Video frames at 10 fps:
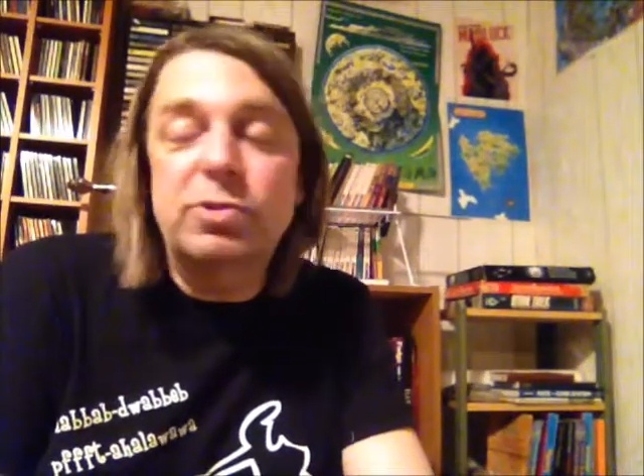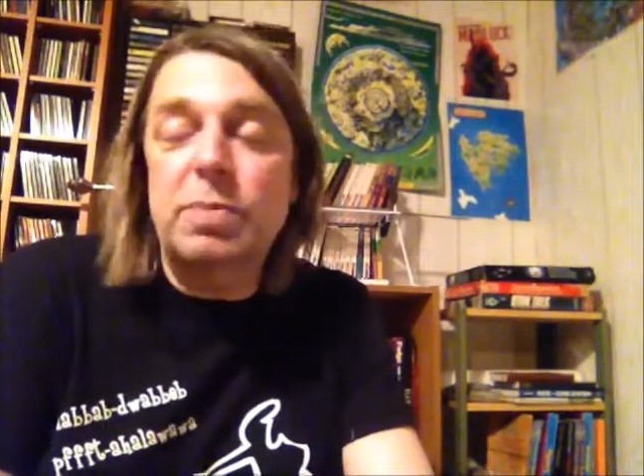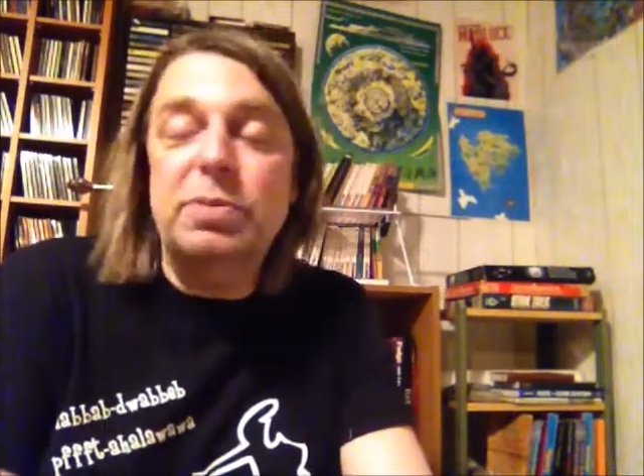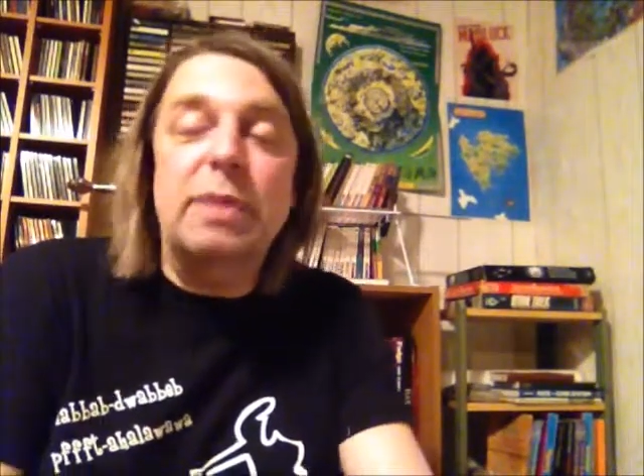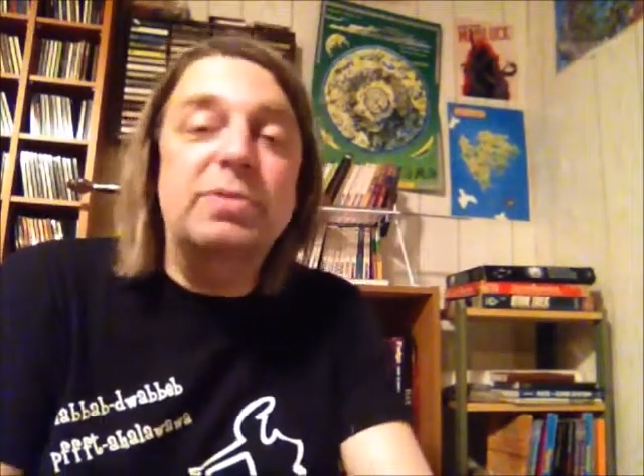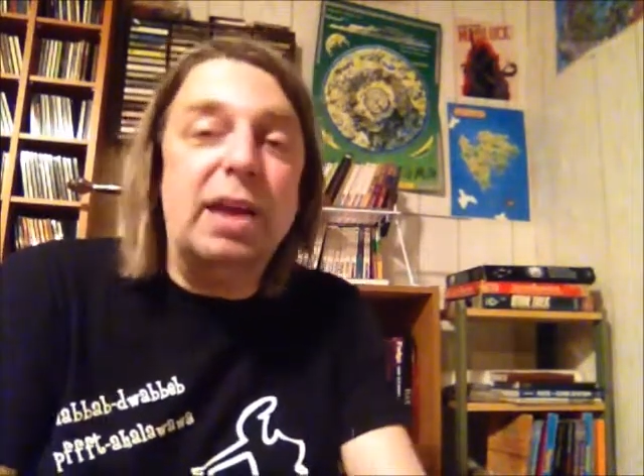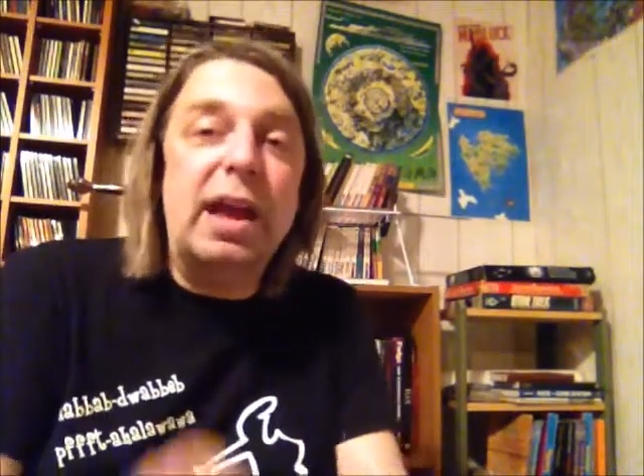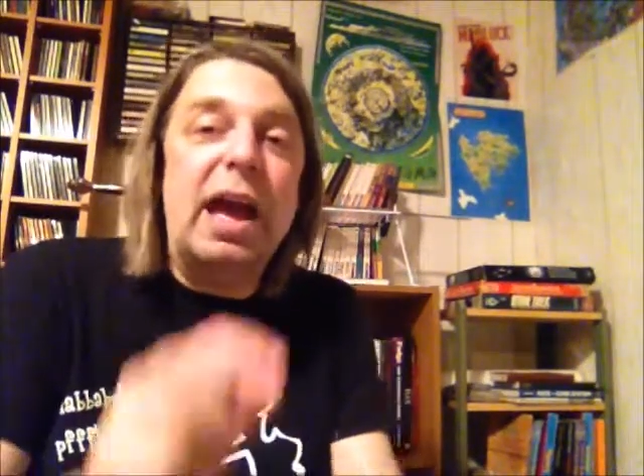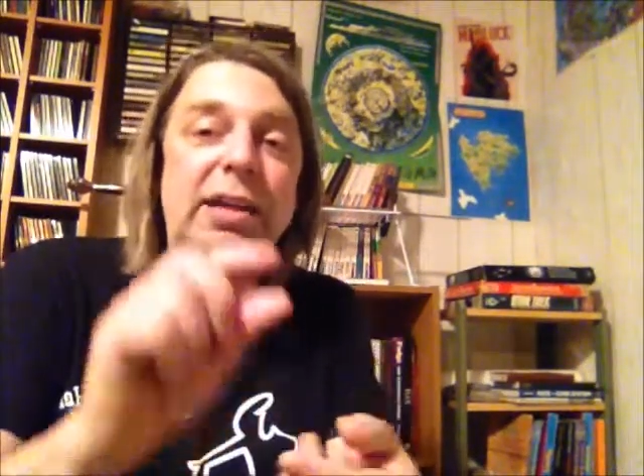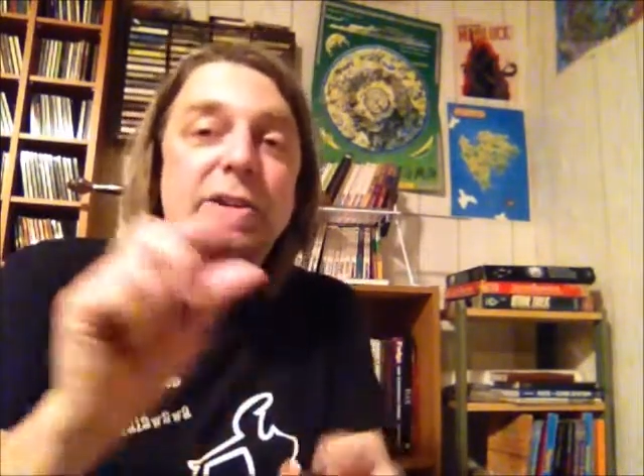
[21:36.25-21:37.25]
Sometimes
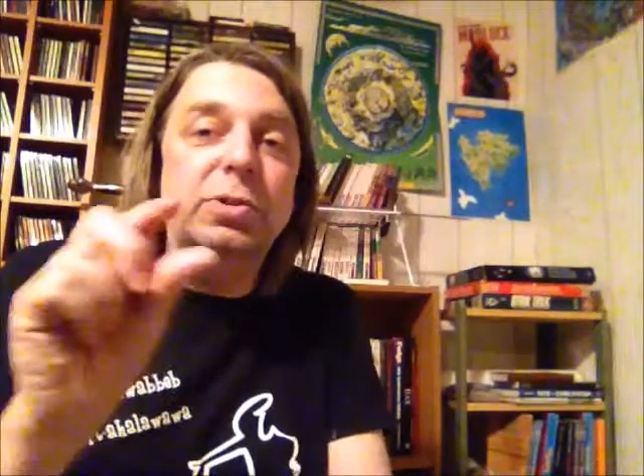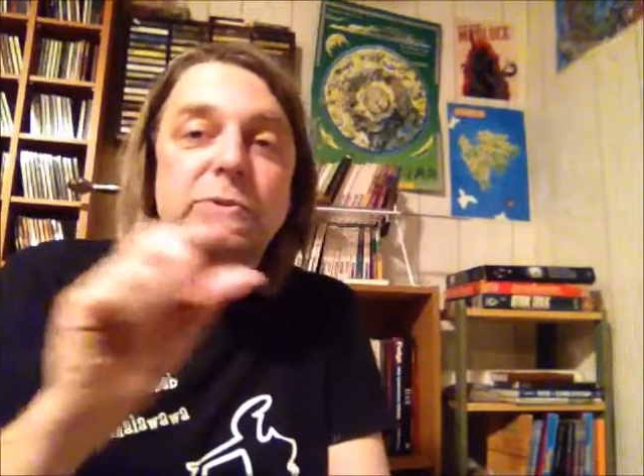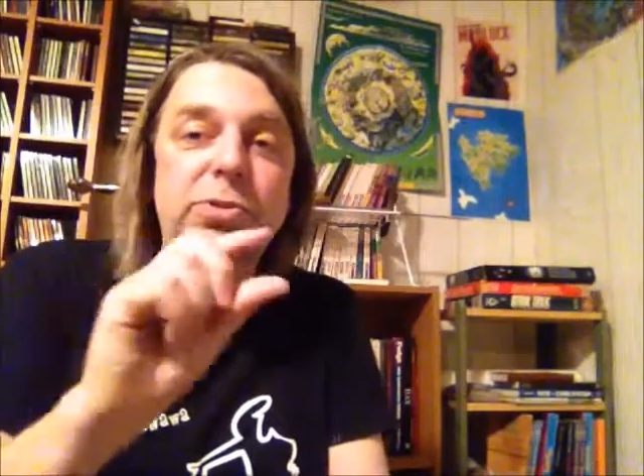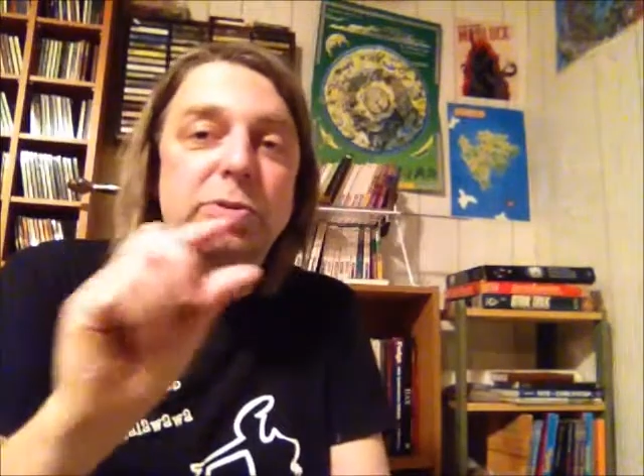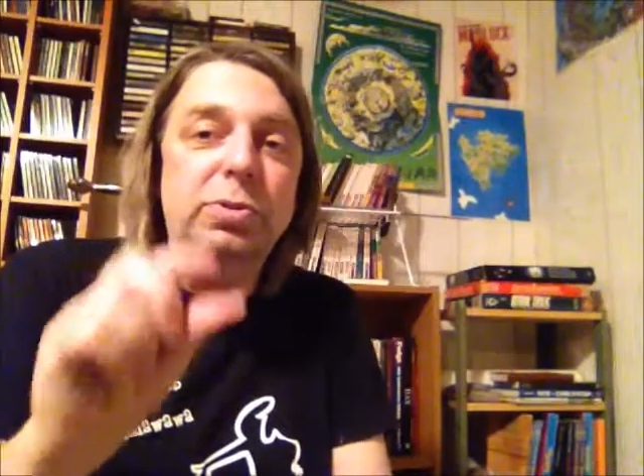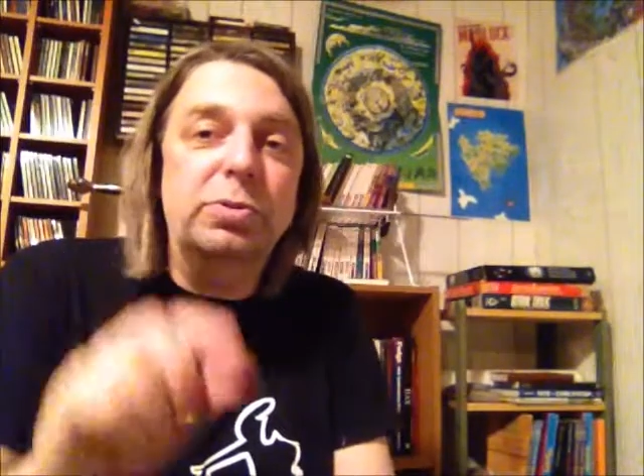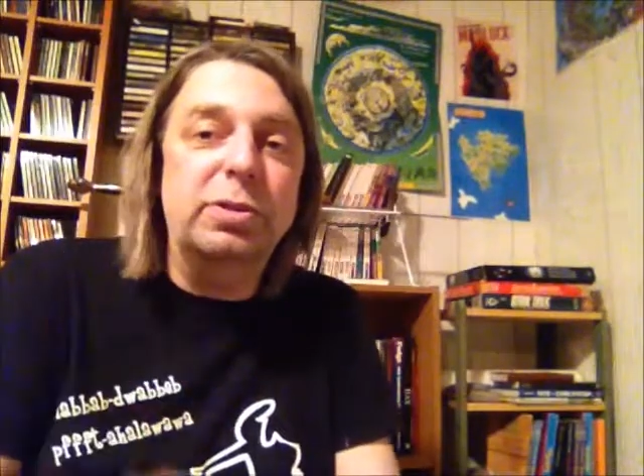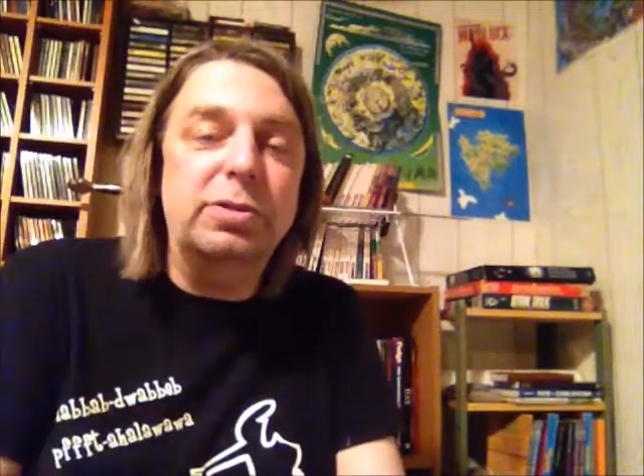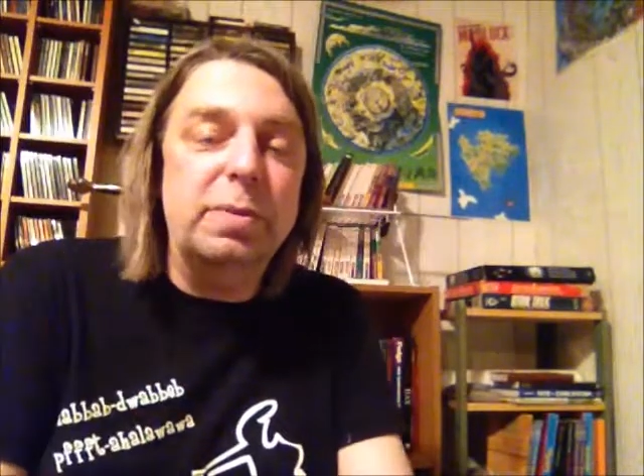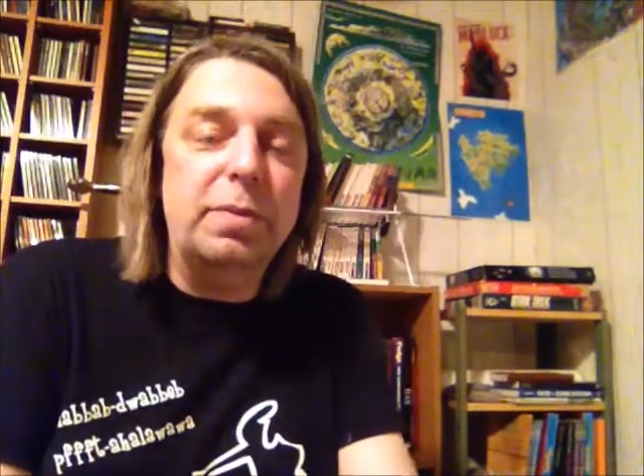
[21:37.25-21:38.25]
I use
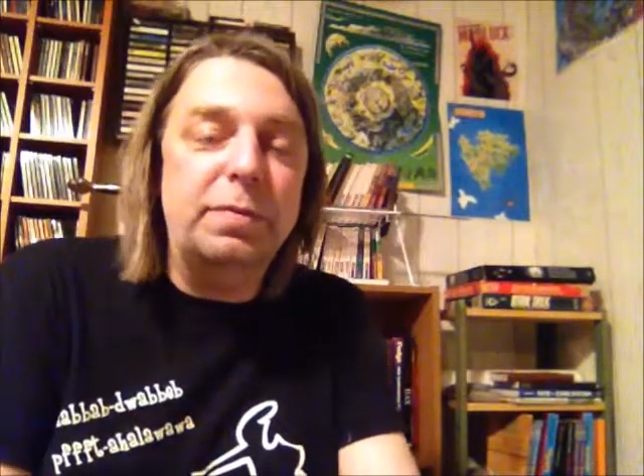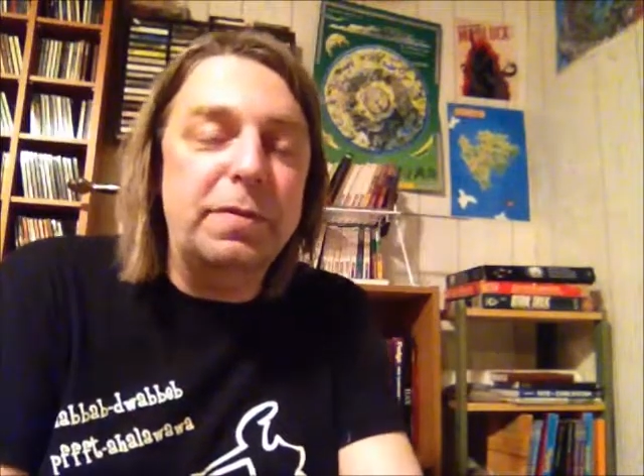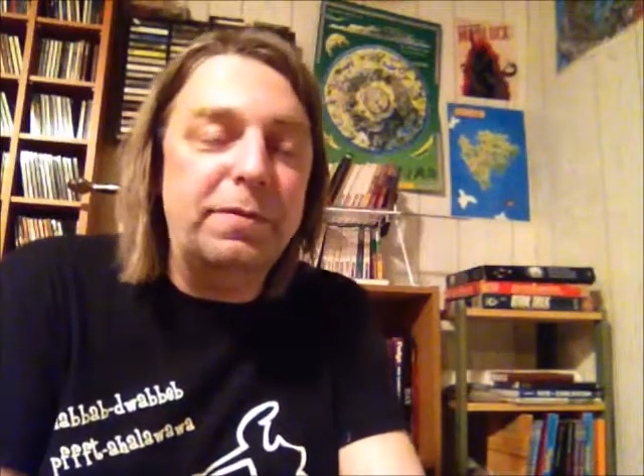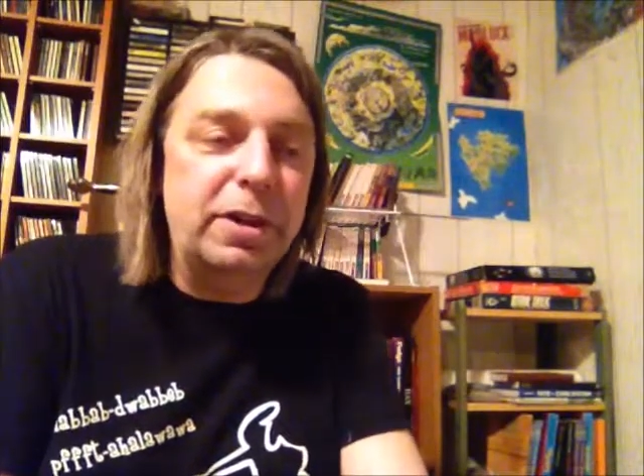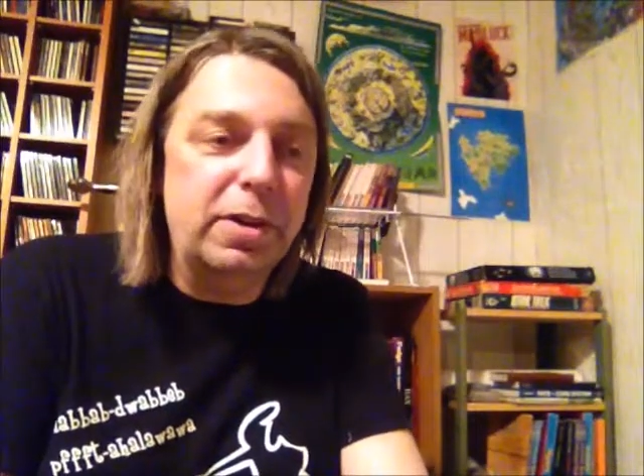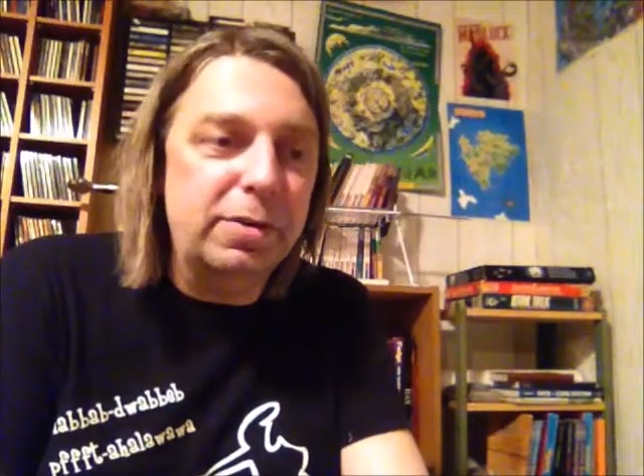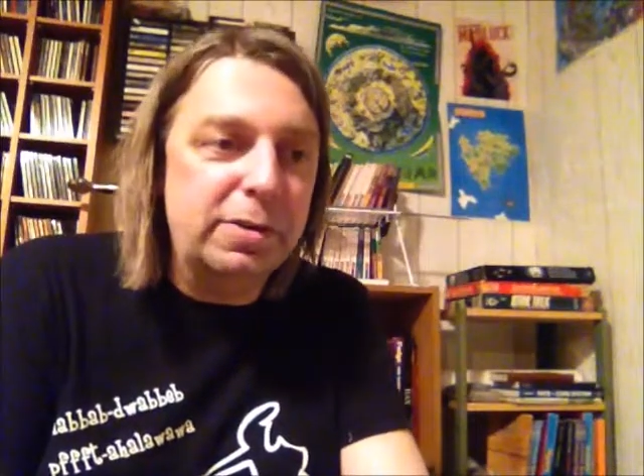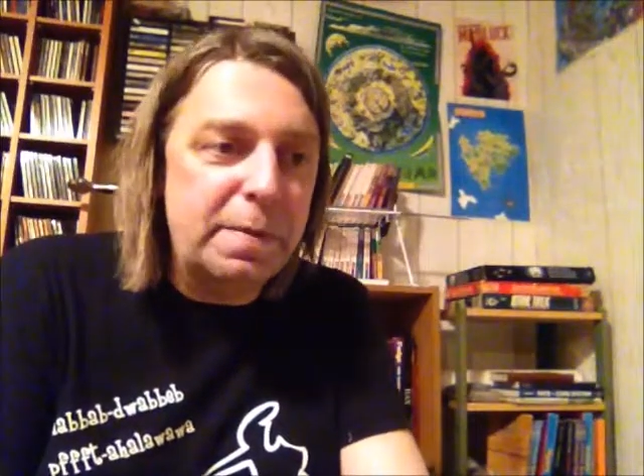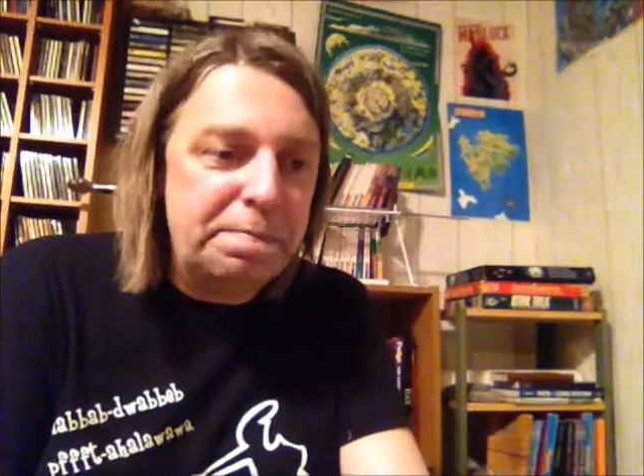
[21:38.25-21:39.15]
some of the figures.